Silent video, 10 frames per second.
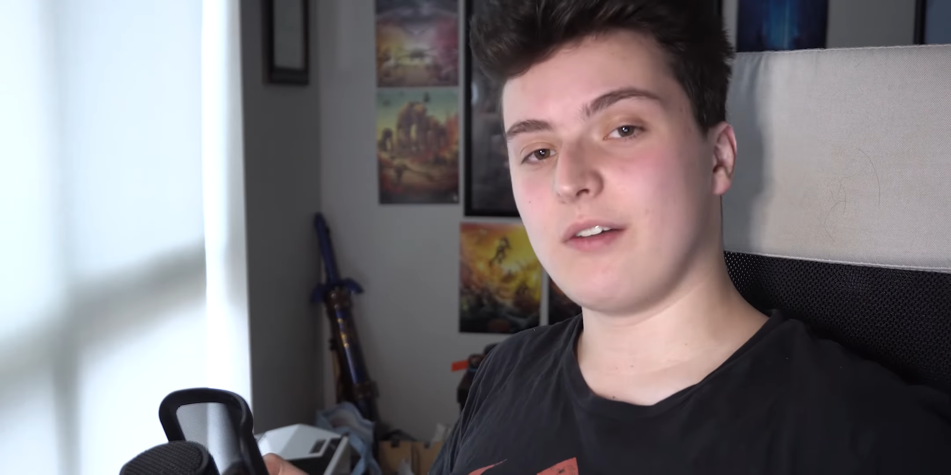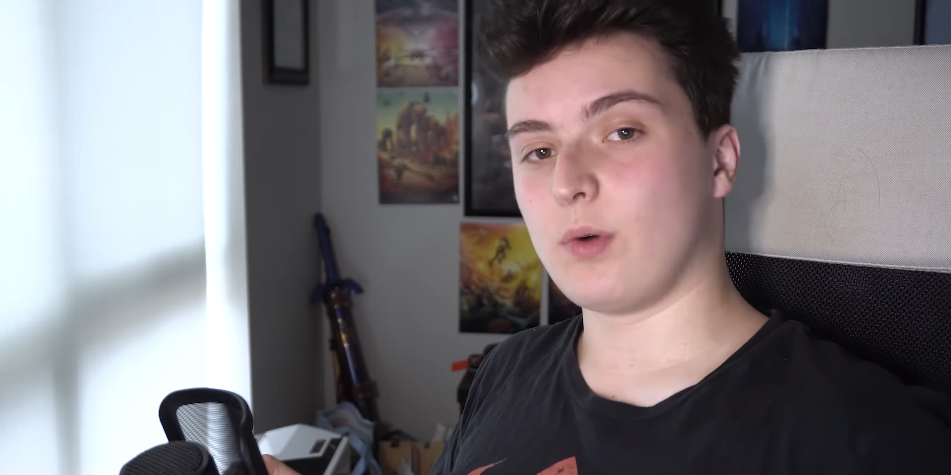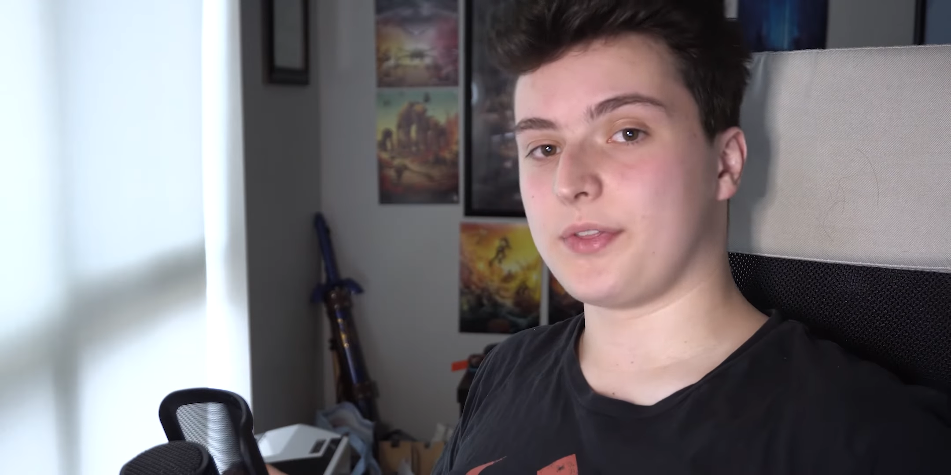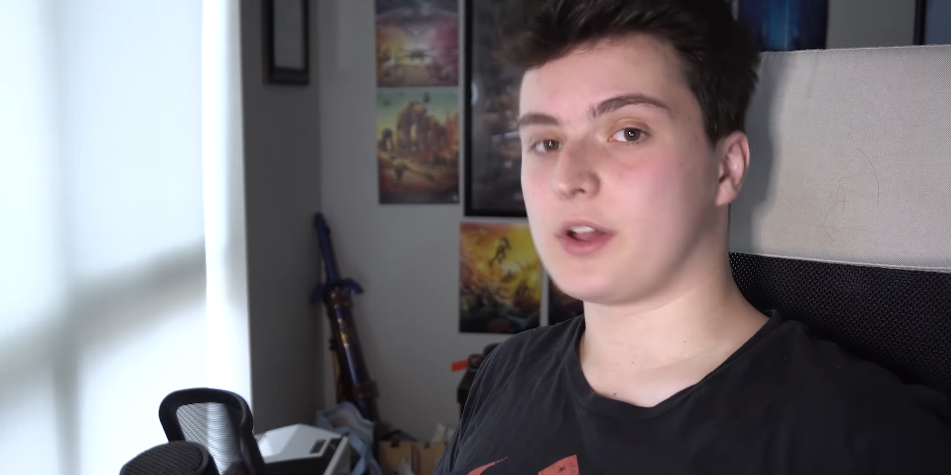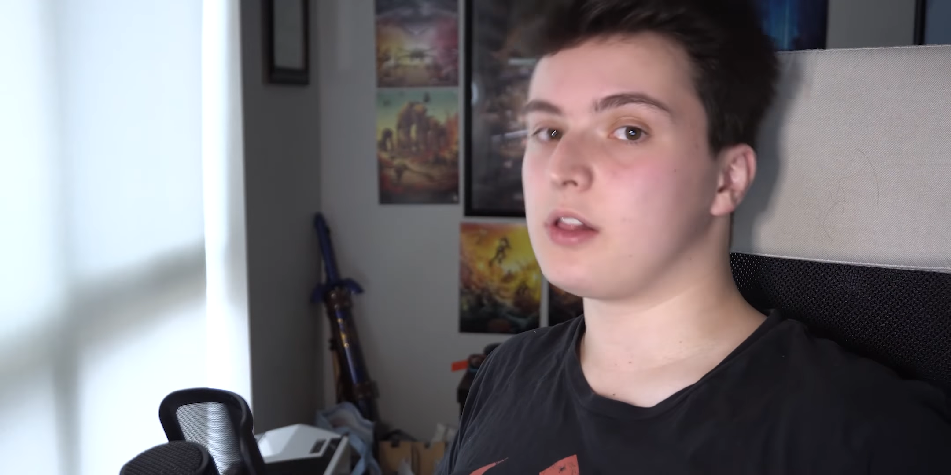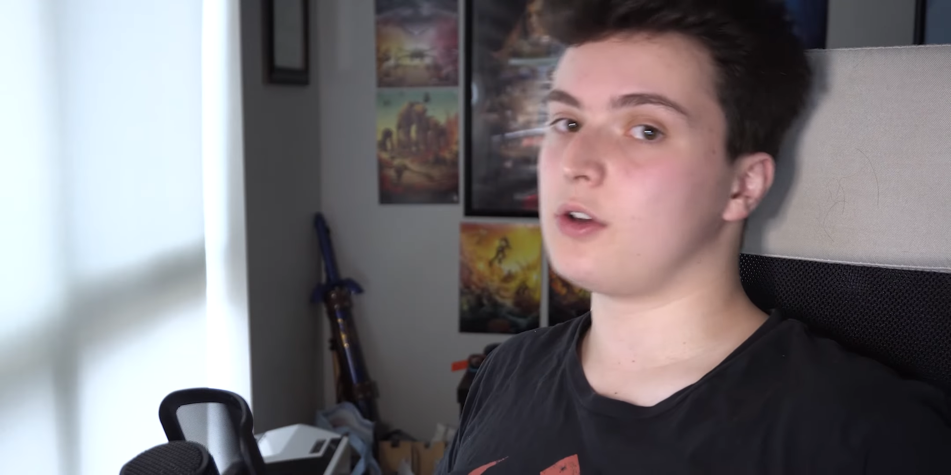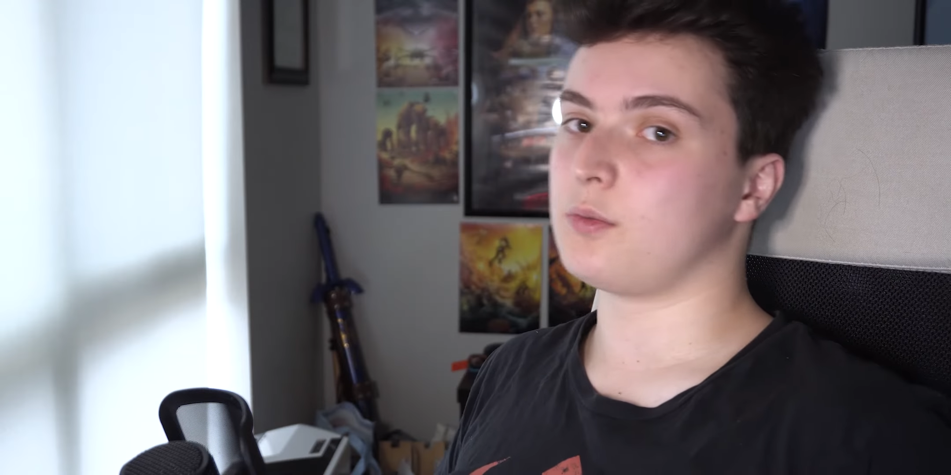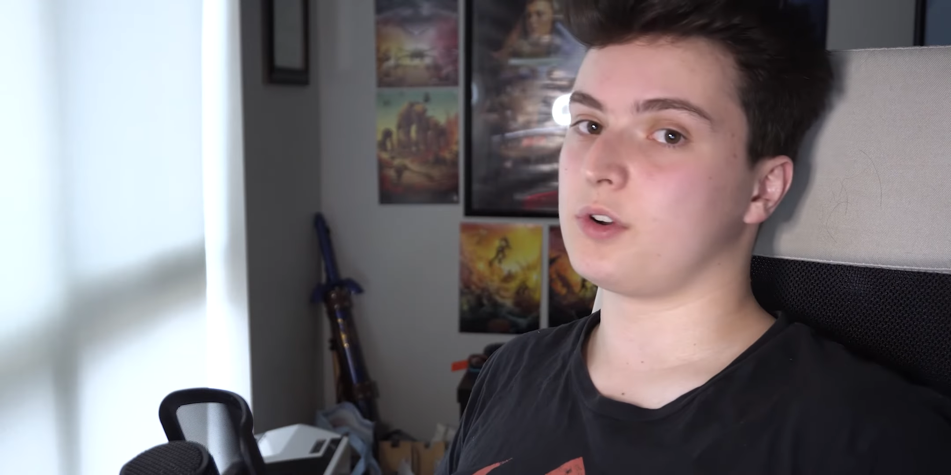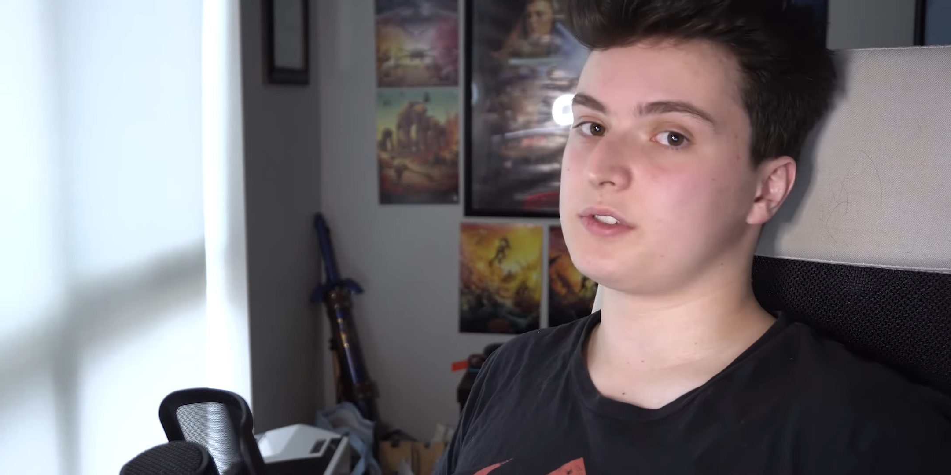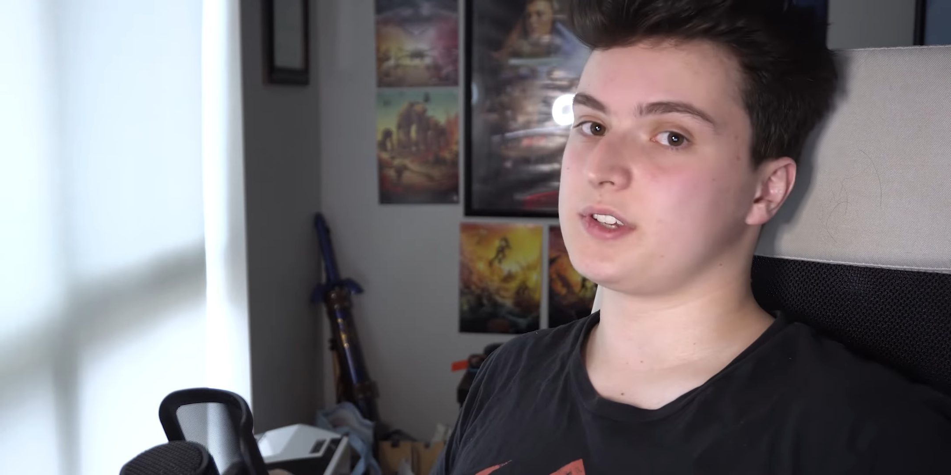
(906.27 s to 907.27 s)
of what the Clone
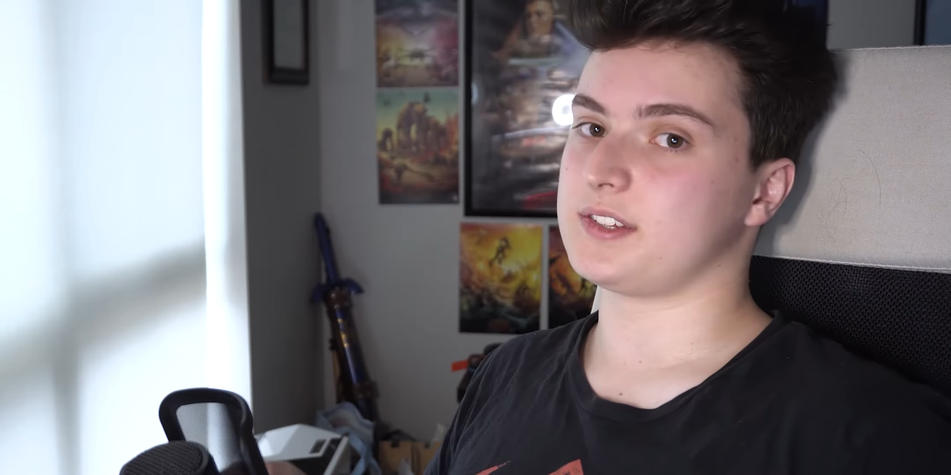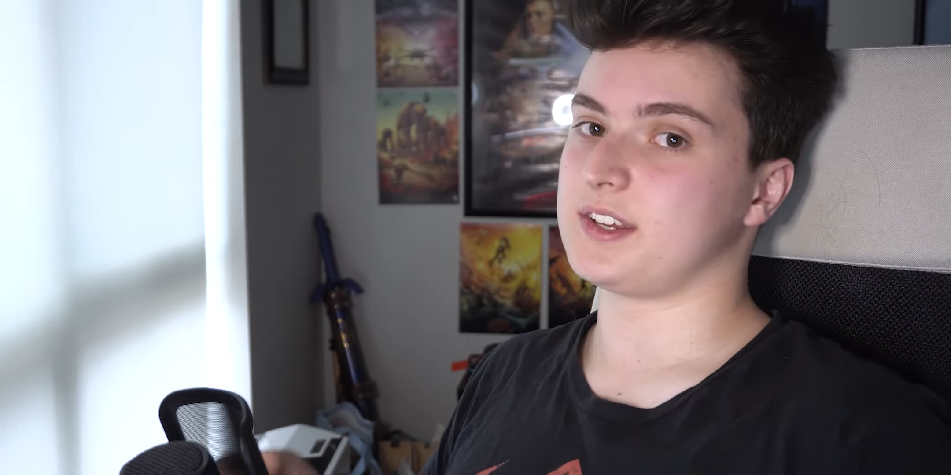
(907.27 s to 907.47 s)
Wars is,